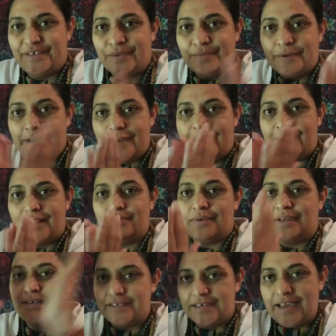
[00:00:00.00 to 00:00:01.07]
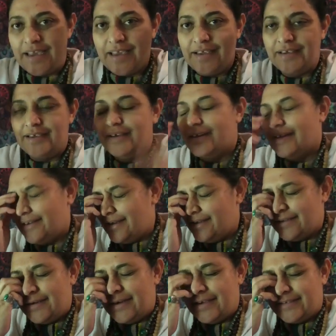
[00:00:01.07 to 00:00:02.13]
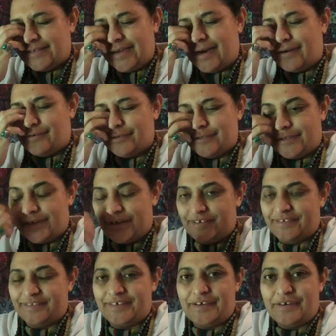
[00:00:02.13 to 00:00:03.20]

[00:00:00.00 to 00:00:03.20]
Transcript: So I'm going to get them done today in the next hour or so.